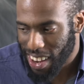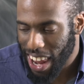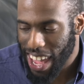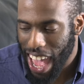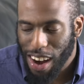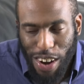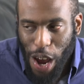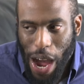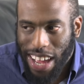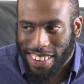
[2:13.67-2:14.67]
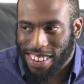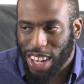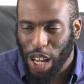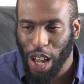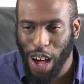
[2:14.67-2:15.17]
like, I don't know, I just
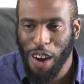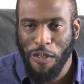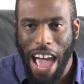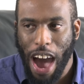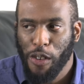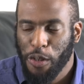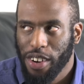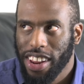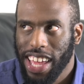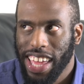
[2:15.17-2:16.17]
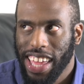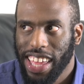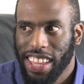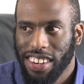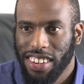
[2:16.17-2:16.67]
love Alfred
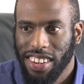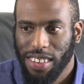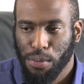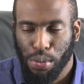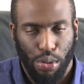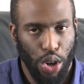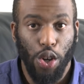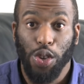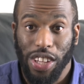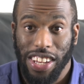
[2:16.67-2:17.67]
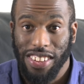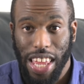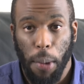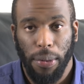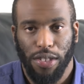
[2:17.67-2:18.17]
and Bruce in this
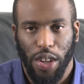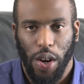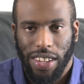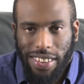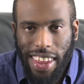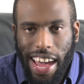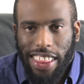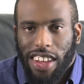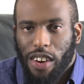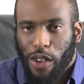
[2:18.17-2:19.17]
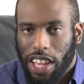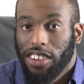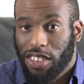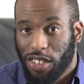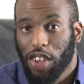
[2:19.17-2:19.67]
episode. It's like their
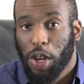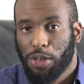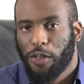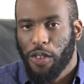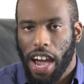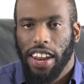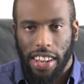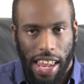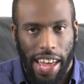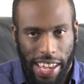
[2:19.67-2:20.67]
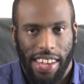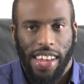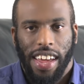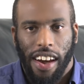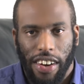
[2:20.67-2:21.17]
relationships are finally like,
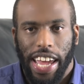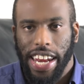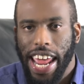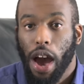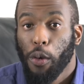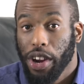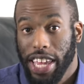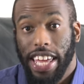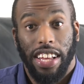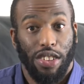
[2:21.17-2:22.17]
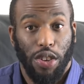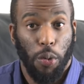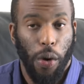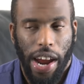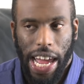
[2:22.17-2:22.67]
okay, now we're getting
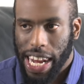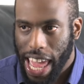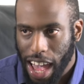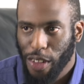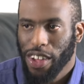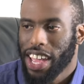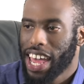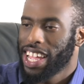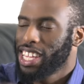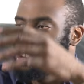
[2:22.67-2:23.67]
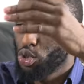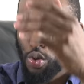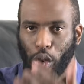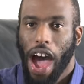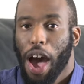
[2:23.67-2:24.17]
somewhere. And now they kind of get
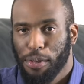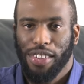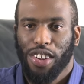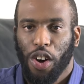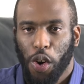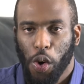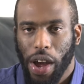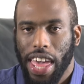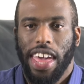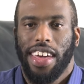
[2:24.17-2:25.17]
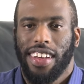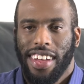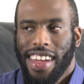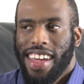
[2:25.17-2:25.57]
dropped this whole egg.